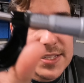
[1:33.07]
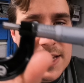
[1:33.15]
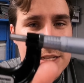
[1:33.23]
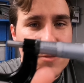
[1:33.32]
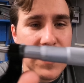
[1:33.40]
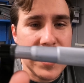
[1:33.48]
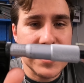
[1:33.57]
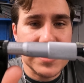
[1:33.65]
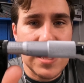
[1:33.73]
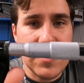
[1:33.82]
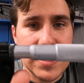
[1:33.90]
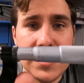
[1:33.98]
satisfying
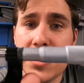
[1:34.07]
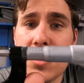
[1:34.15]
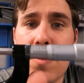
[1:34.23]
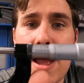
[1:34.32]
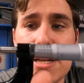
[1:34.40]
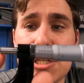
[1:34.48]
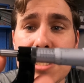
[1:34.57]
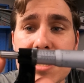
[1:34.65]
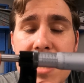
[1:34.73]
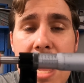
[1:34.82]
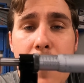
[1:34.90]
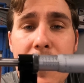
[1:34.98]
sound is the ratcheting
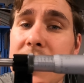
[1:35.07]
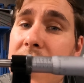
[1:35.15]
stop. And